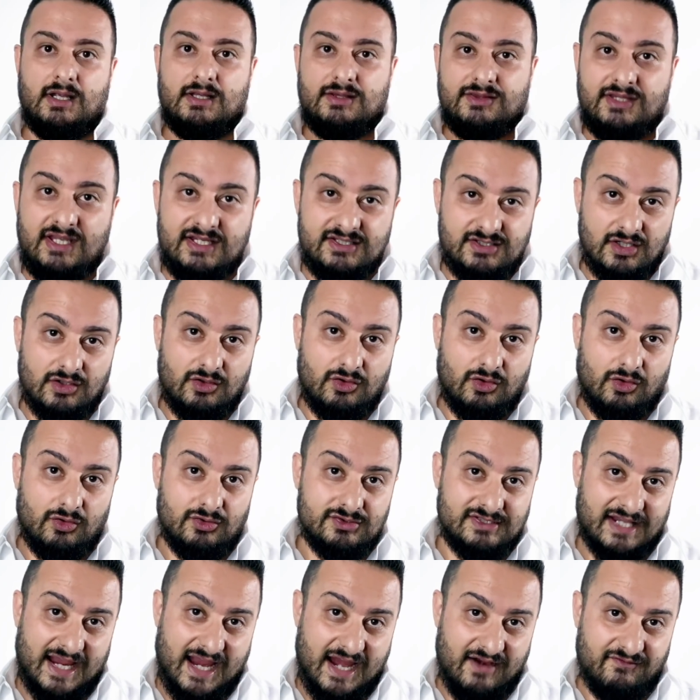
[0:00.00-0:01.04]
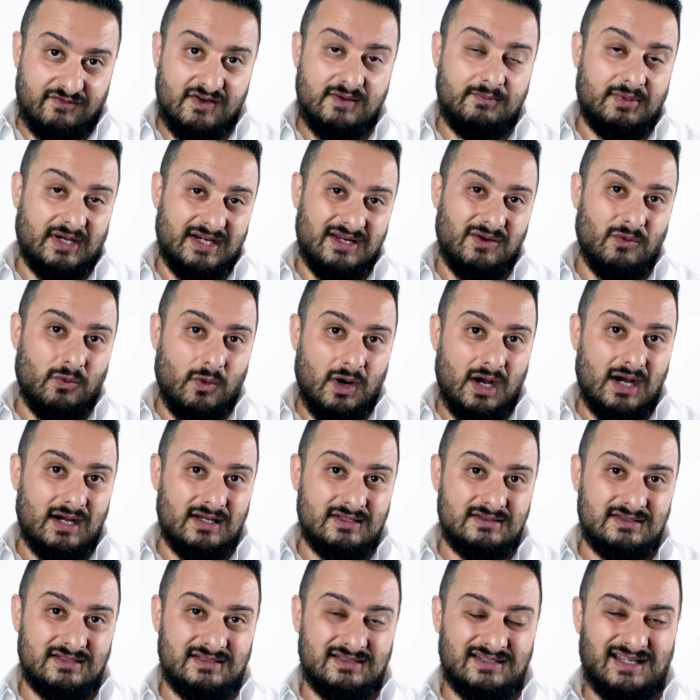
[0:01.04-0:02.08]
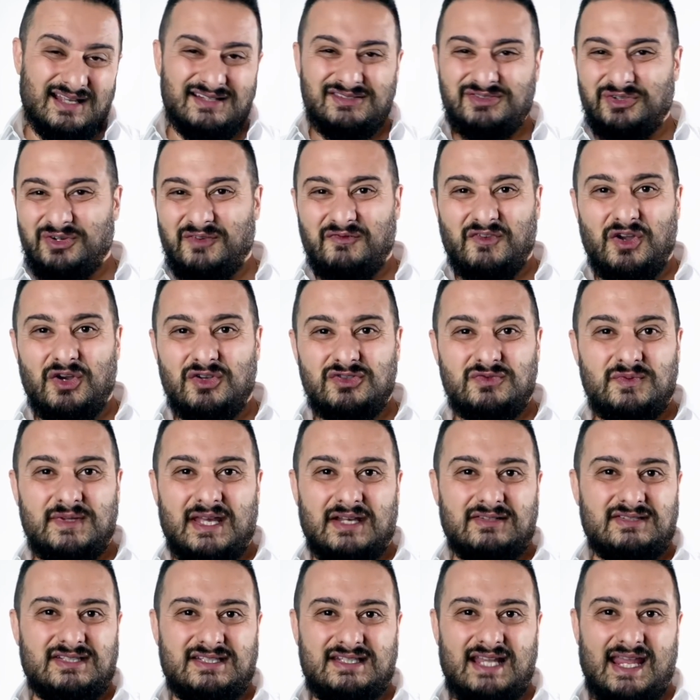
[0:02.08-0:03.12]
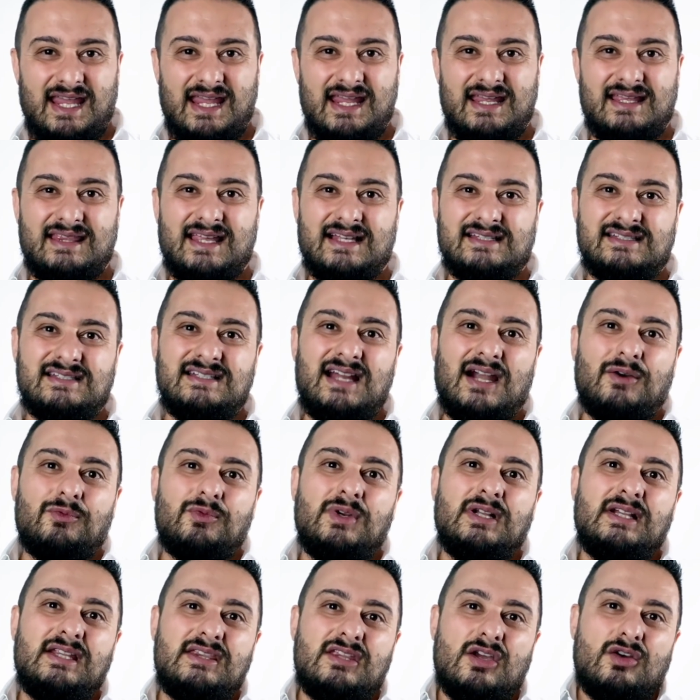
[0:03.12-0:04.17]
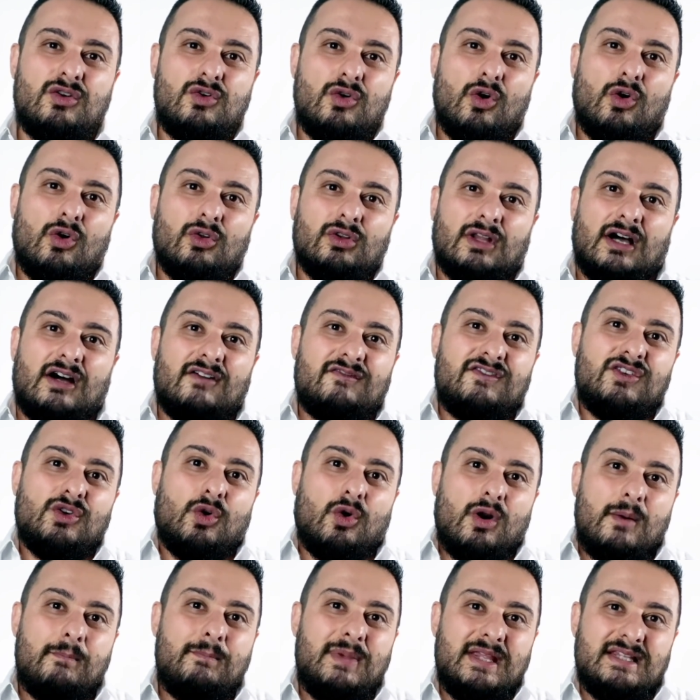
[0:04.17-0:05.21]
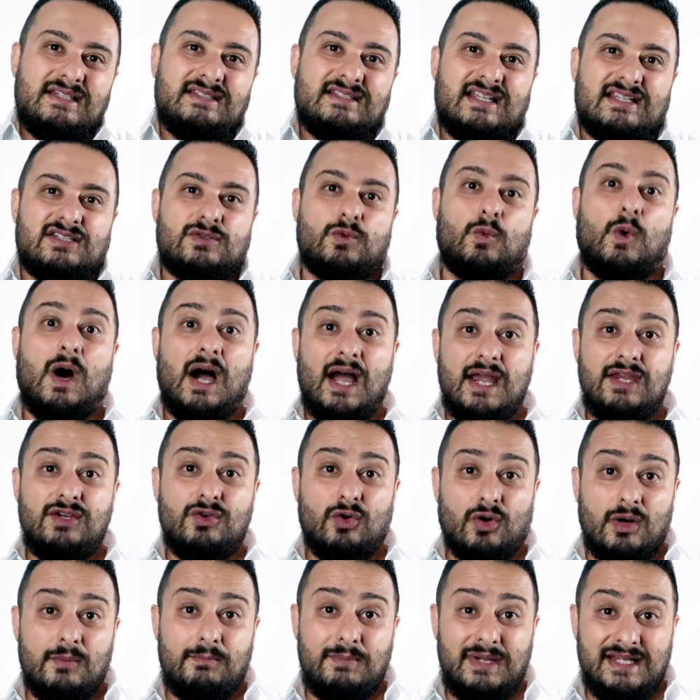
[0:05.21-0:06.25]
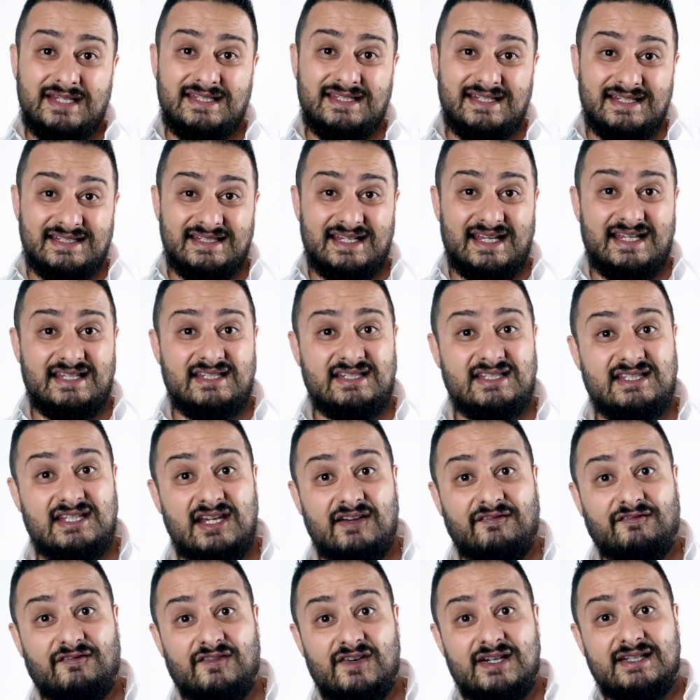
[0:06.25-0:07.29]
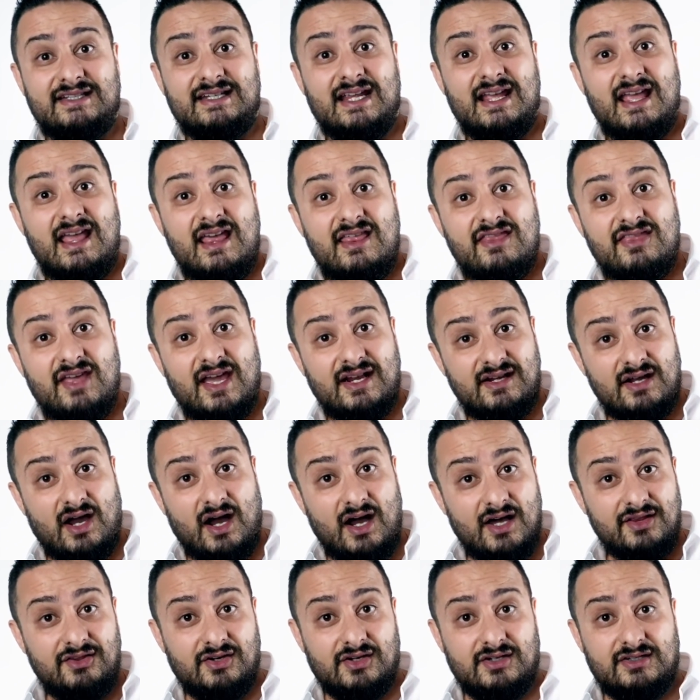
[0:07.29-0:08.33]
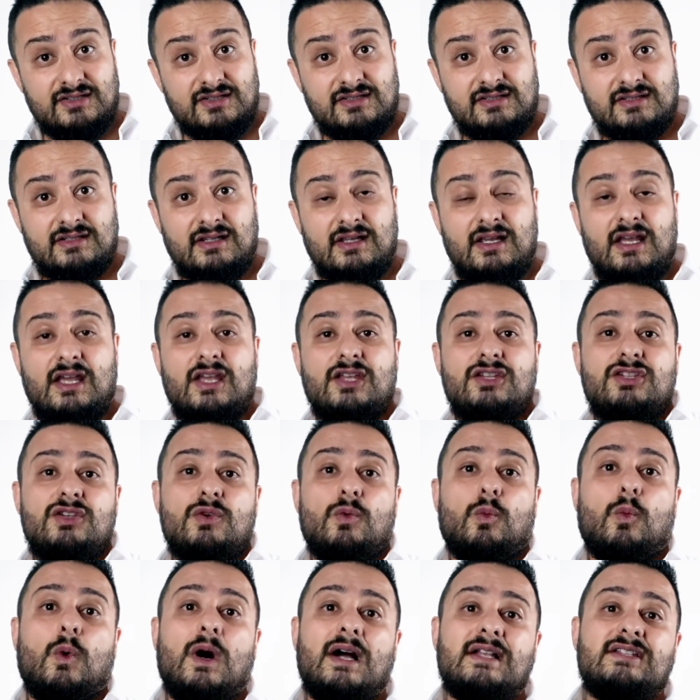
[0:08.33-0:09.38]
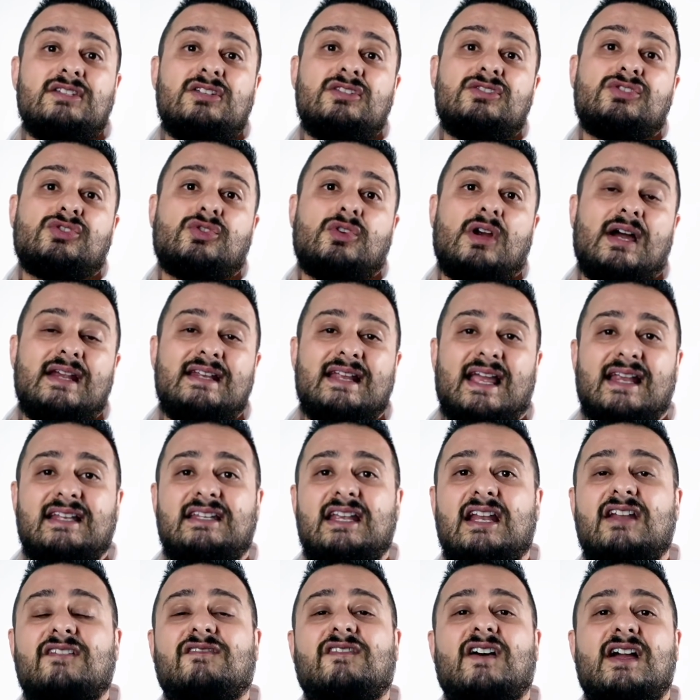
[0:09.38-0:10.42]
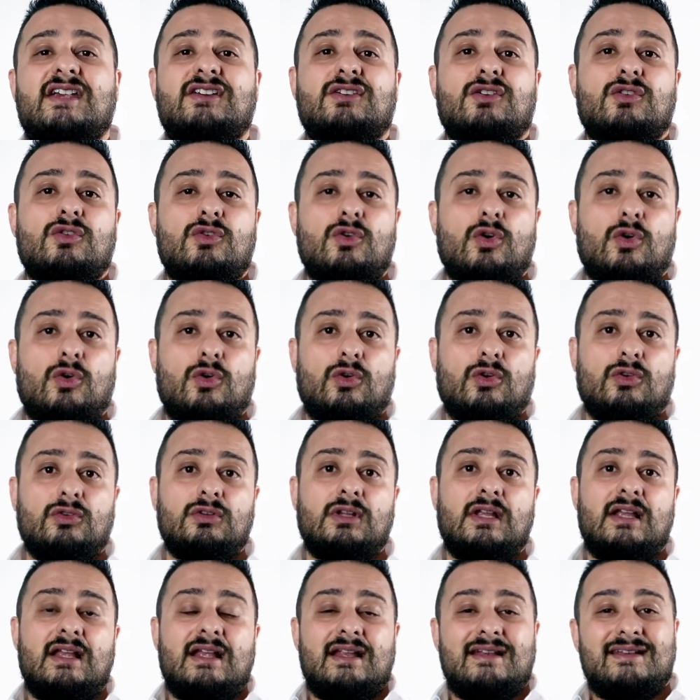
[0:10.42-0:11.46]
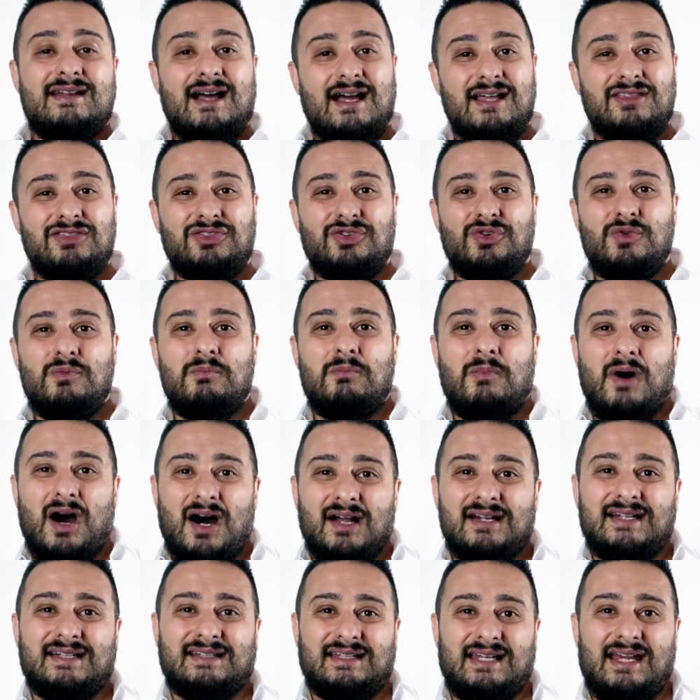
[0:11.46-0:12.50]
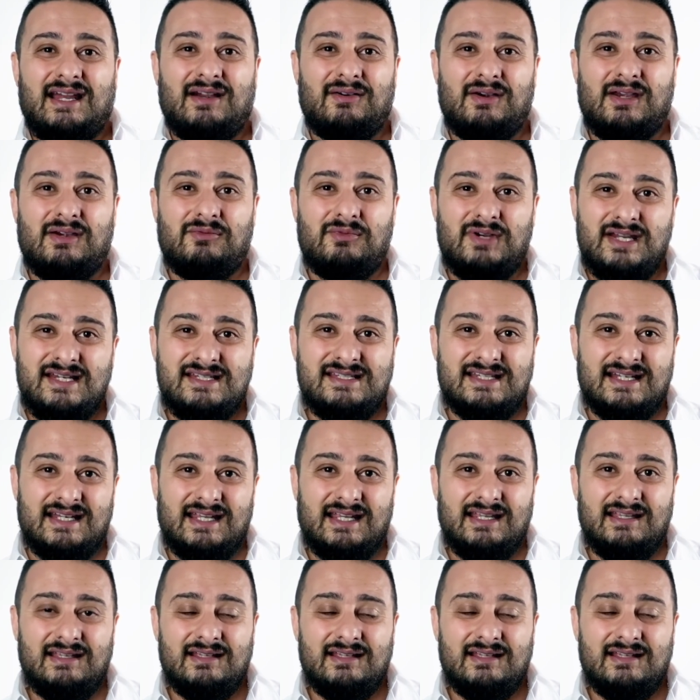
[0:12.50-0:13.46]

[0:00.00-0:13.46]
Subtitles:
These are goals everybody wants and sort of goes without saying. That's not really the goal of your business, why your business is different than others. You want to try to identify your goal not through monetary reasoning,